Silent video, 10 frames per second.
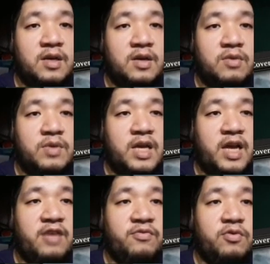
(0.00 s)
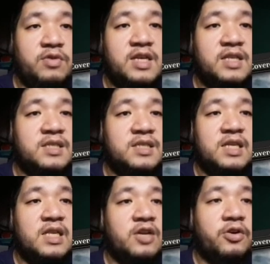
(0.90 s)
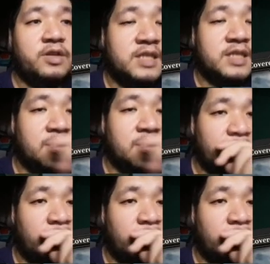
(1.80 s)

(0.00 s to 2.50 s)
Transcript: We have only concealing curtains and nothing